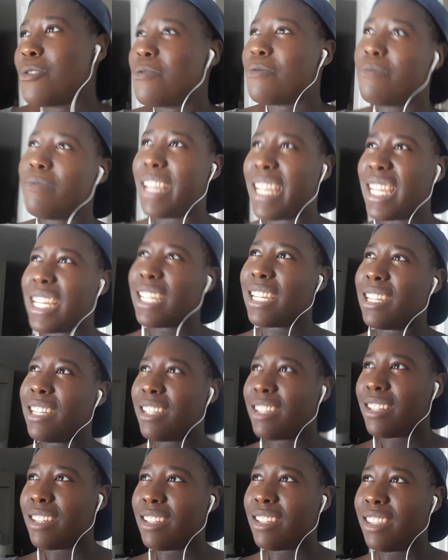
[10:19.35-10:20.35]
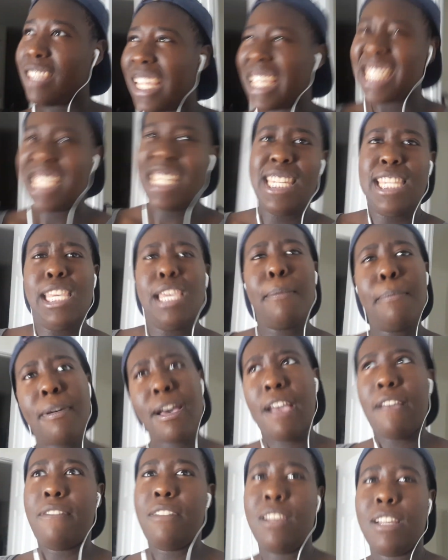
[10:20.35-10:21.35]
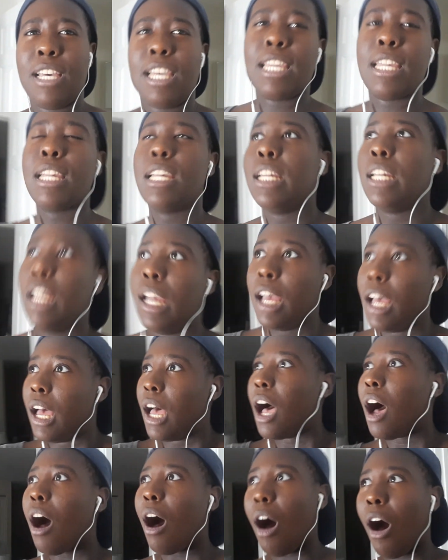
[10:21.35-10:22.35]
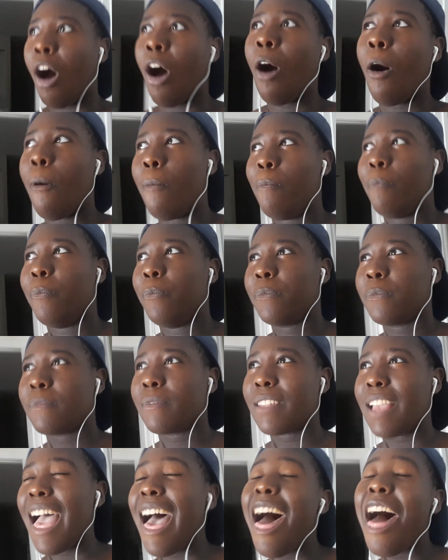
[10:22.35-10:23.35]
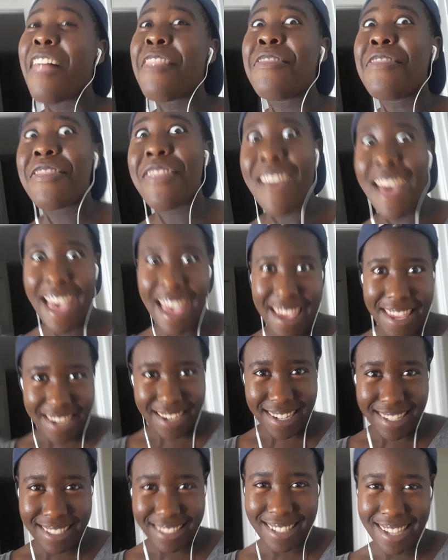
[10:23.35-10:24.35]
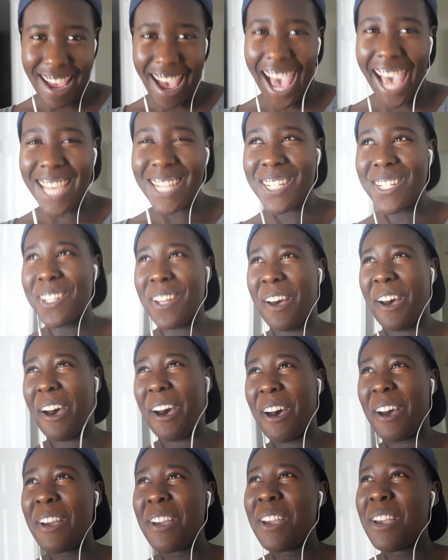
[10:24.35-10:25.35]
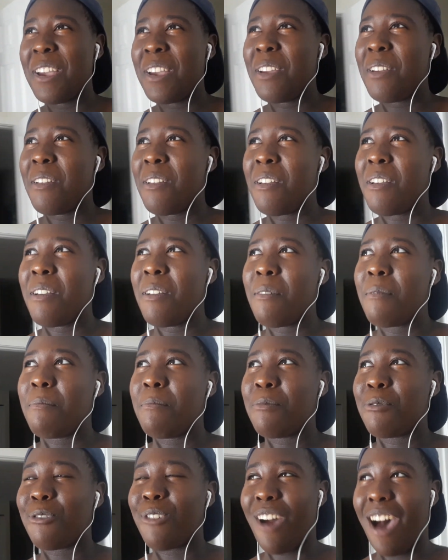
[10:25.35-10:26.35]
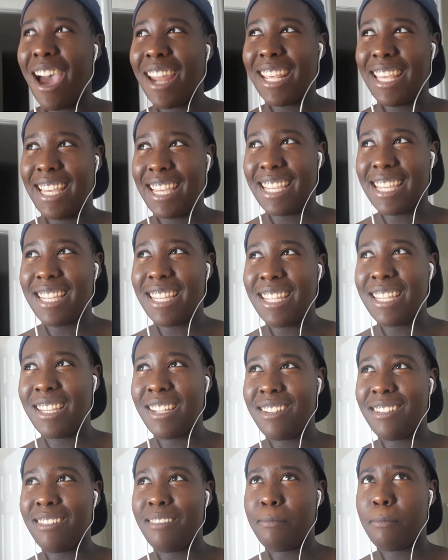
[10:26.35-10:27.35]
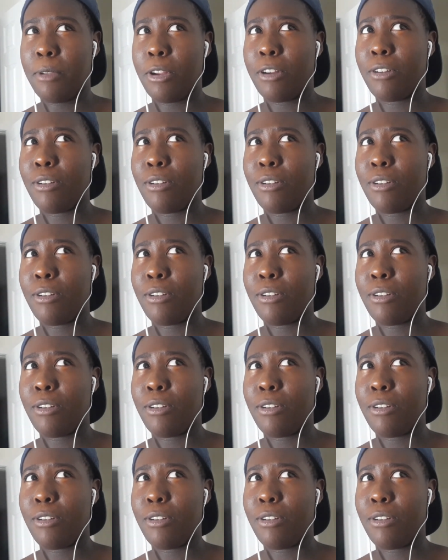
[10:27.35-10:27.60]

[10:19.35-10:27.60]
like like deep, I feel like. And then I saw Neurotic. And